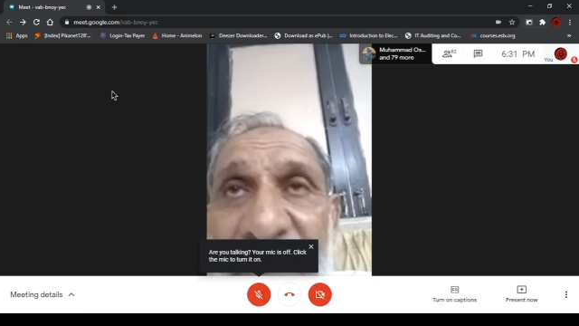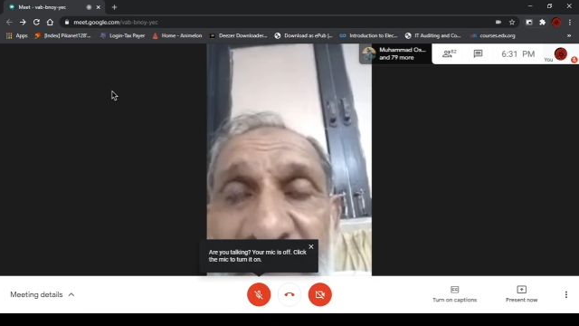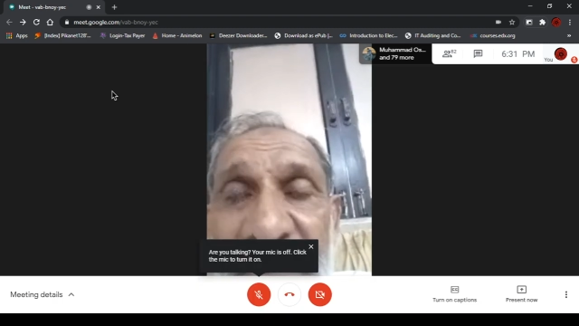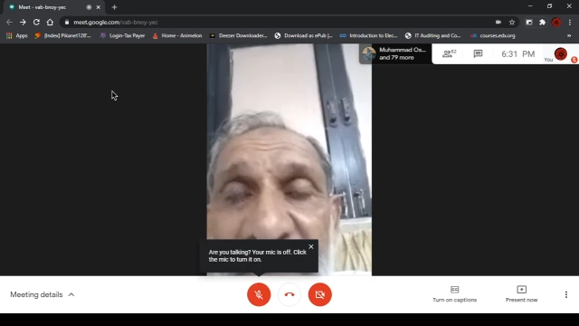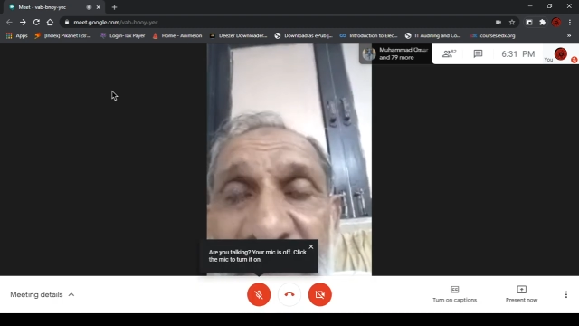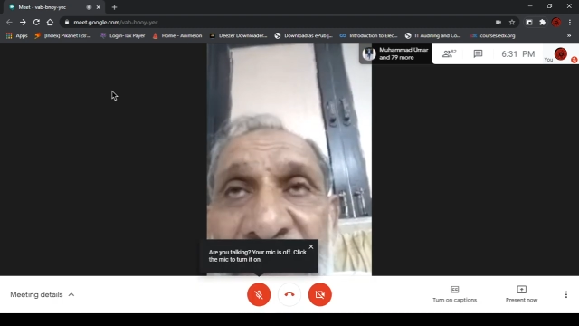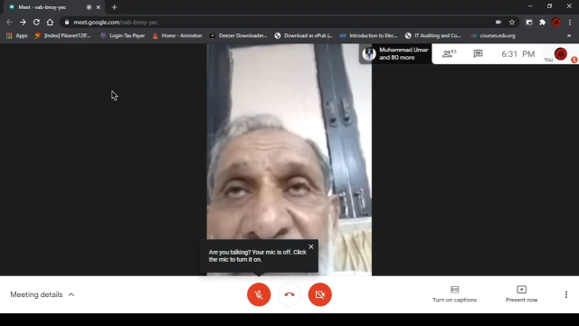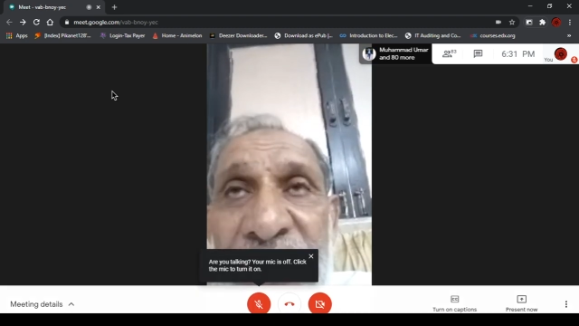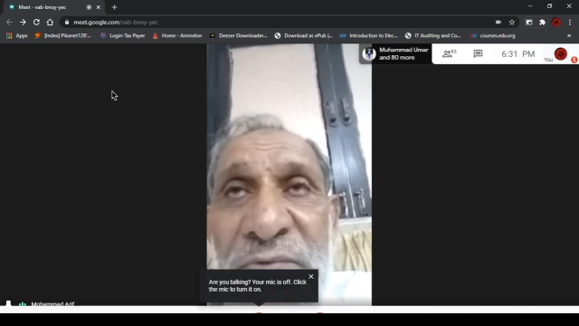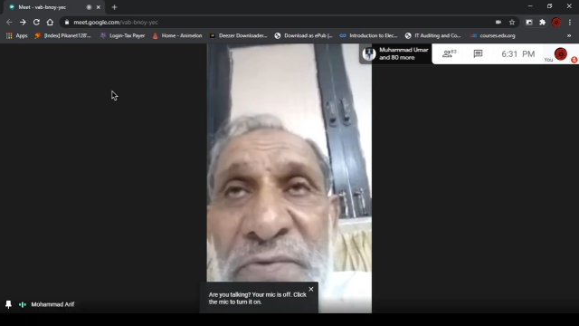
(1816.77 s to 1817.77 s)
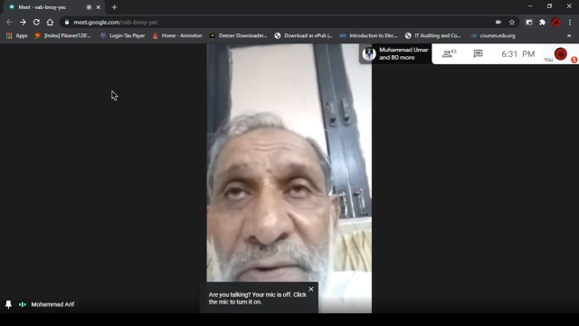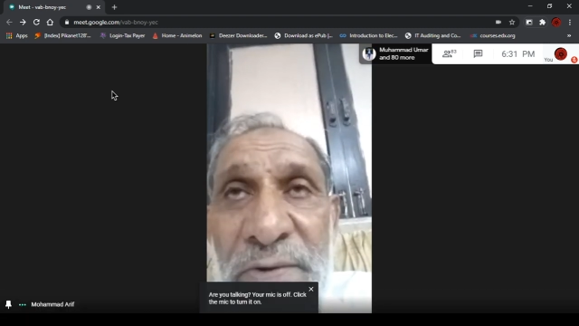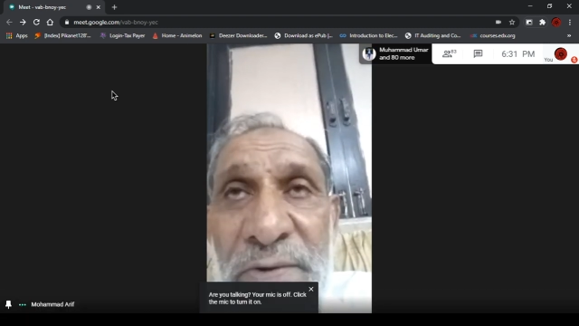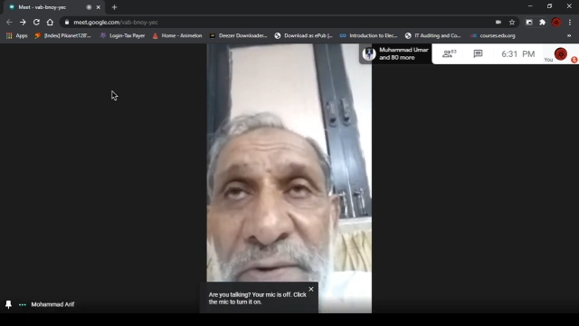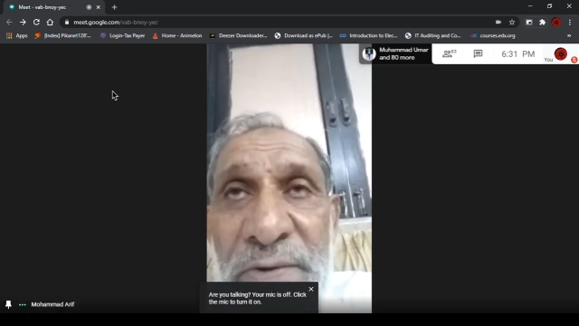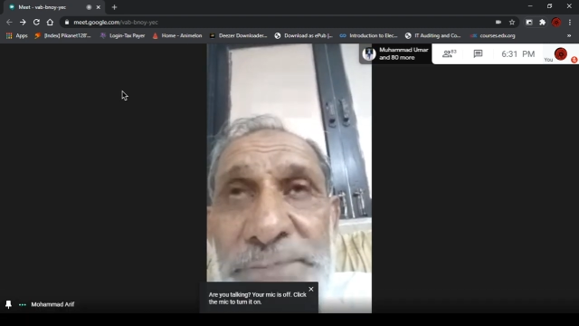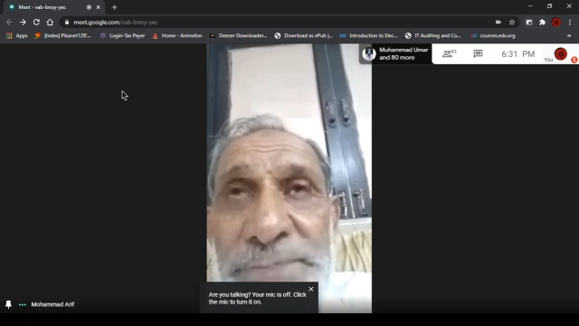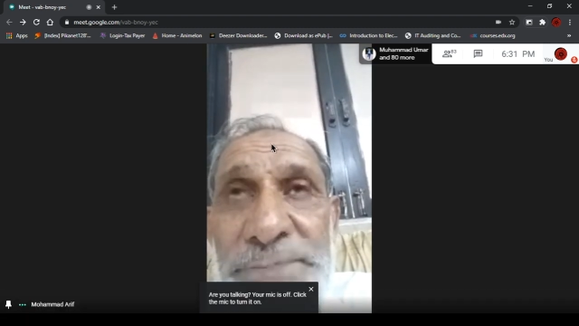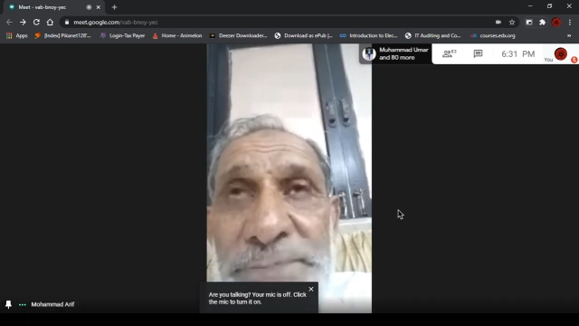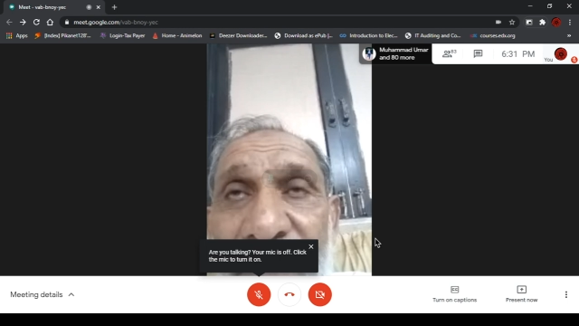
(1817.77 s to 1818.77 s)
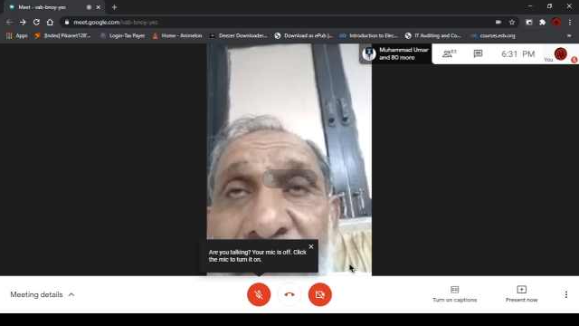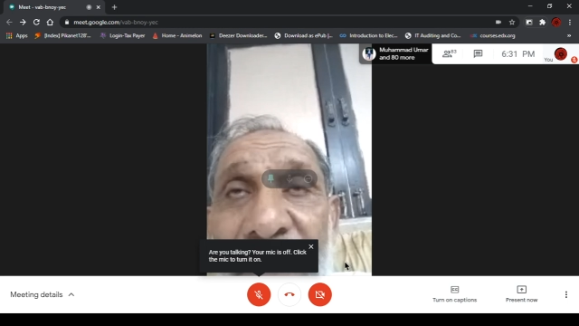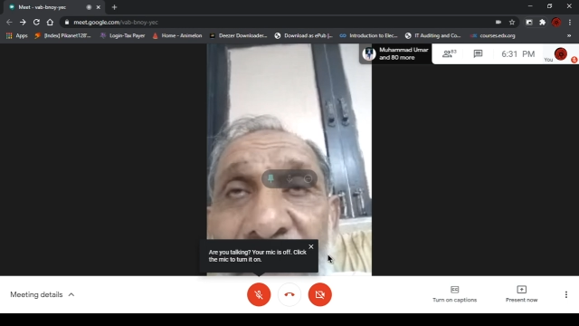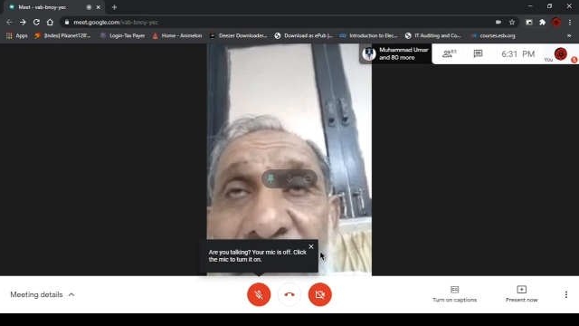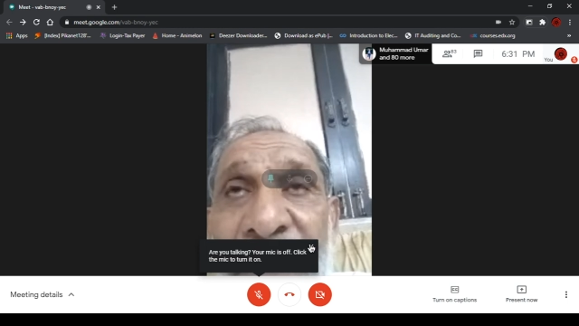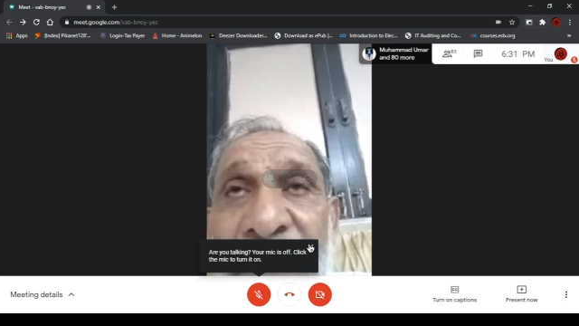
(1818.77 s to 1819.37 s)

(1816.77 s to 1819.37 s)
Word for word: first of all, you